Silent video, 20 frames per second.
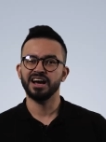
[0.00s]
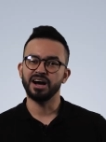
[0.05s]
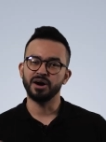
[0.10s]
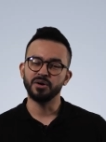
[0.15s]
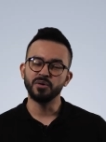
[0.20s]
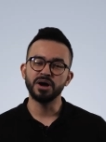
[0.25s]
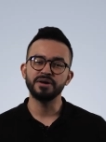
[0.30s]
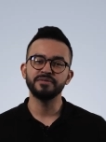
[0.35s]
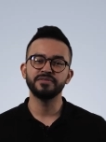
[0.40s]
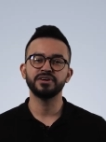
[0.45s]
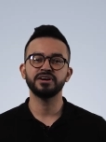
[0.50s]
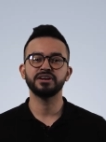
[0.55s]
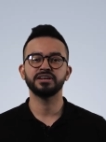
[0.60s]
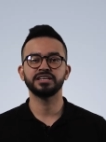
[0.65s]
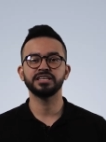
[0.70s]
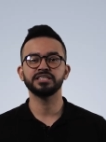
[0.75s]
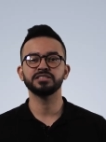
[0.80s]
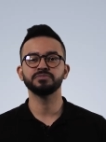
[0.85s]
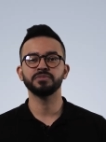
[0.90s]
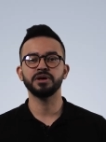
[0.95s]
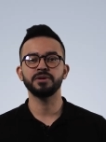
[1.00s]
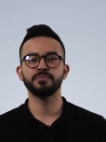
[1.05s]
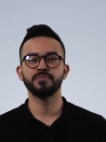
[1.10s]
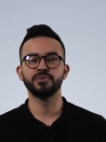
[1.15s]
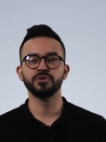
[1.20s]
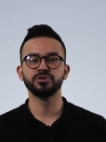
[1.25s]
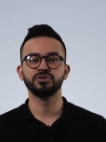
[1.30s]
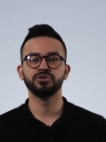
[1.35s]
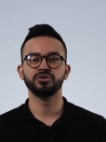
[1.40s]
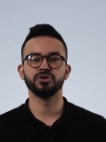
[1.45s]
However, this may
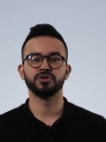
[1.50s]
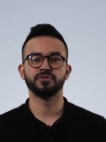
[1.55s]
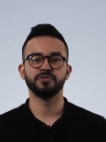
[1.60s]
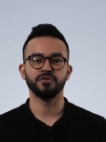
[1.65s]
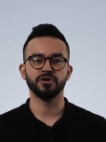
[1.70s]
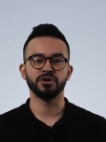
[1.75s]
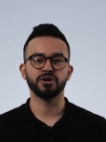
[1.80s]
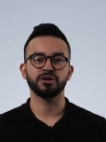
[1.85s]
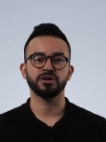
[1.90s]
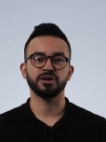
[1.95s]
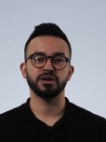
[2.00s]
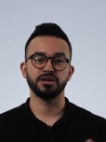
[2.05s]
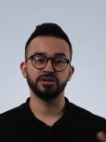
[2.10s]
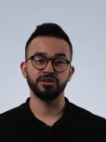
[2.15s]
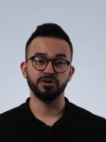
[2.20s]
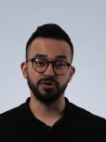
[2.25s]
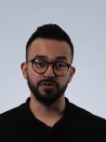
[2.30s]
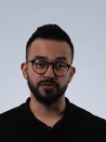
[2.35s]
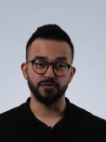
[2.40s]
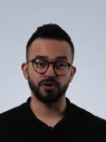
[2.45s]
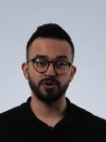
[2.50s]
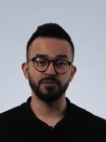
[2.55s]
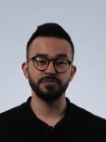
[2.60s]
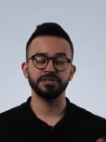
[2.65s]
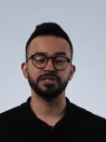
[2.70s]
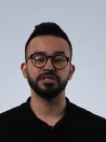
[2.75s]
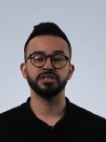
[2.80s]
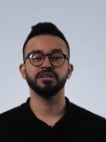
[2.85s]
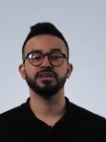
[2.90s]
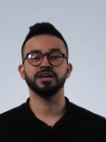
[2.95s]
put your flock
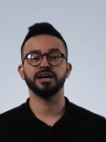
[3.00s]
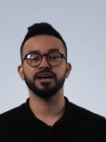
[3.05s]
uniformity